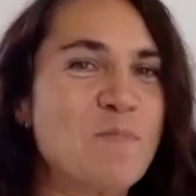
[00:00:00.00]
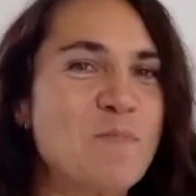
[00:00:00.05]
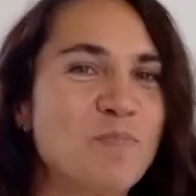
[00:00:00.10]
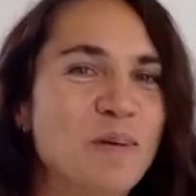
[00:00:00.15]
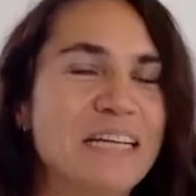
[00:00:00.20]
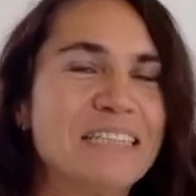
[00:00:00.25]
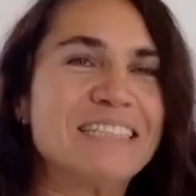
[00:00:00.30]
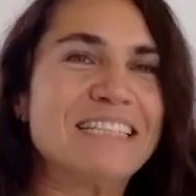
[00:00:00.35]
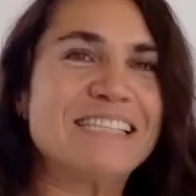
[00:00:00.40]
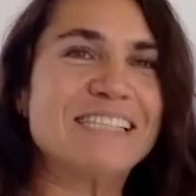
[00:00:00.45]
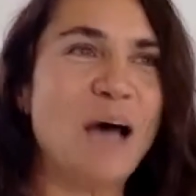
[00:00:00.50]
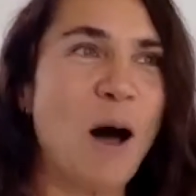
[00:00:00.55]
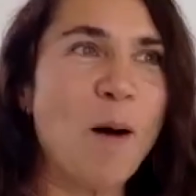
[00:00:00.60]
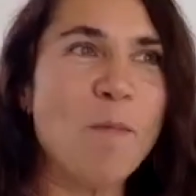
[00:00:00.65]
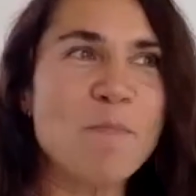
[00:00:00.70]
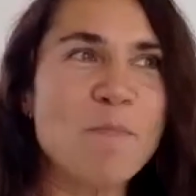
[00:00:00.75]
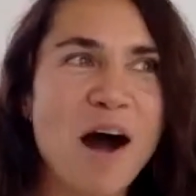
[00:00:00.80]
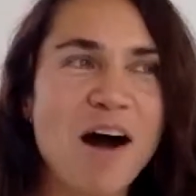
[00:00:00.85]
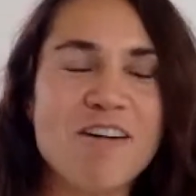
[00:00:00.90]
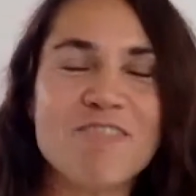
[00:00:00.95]
but
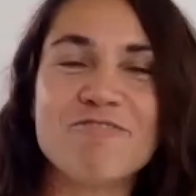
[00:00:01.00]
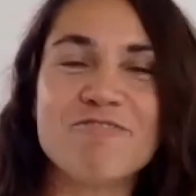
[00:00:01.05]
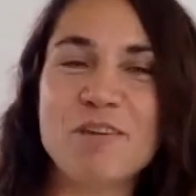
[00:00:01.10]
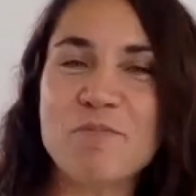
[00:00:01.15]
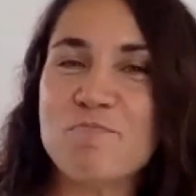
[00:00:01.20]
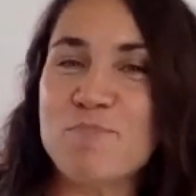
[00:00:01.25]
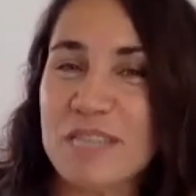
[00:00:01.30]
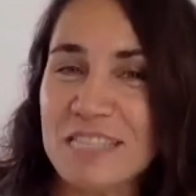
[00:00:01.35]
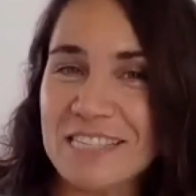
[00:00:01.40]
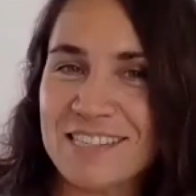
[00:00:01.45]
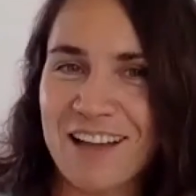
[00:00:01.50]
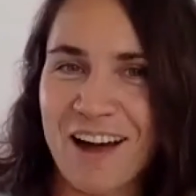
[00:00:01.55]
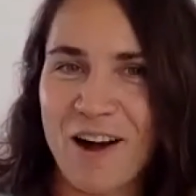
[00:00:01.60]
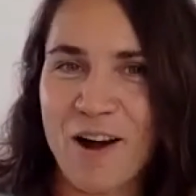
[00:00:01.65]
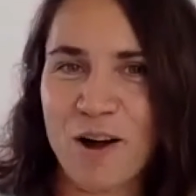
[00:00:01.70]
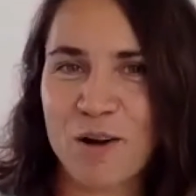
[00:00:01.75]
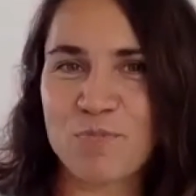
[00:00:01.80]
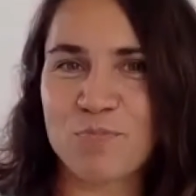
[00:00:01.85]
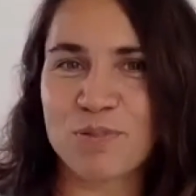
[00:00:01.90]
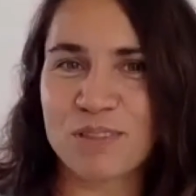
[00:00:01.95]
somehow we missed
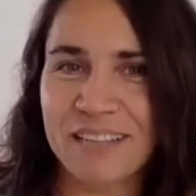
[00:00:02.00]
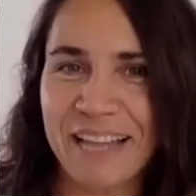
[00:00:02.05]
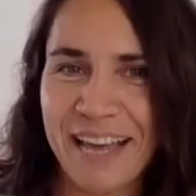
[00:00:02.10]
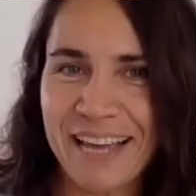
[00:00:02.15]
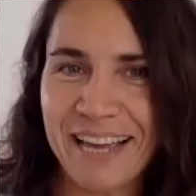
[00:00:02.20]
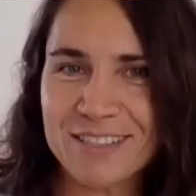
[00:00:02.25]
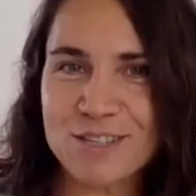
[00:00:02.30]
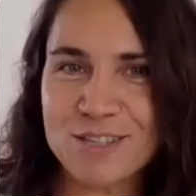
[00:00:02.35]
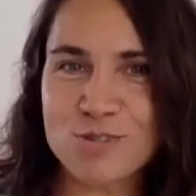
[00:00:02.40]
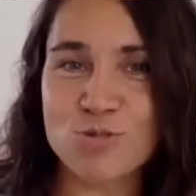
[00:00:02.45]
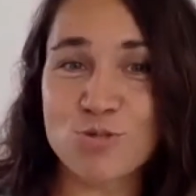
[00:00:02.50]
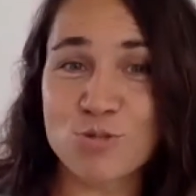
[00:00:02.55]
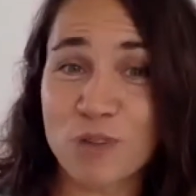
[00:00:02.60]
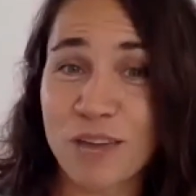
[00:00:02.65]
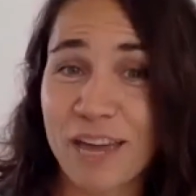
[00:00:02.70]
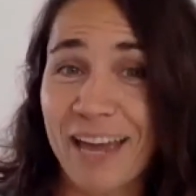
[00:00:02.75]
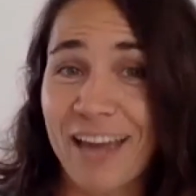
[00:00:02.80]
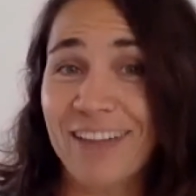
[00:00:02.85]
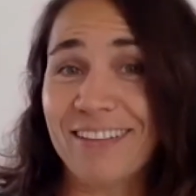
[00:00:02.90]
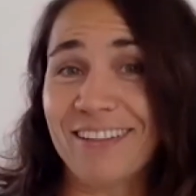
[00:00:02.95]
our planes
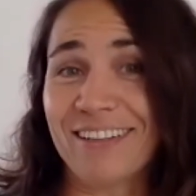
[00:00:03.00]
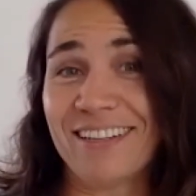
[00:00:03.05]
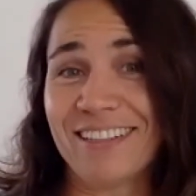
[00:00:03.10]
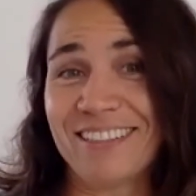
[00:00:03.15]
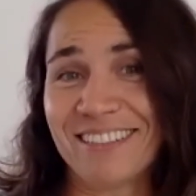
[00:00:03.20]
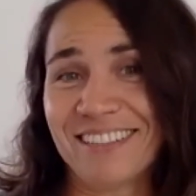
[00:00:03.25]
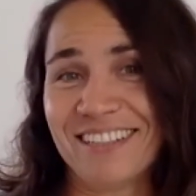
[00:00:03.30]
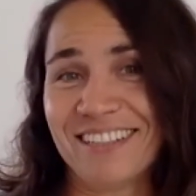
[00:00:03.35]
together.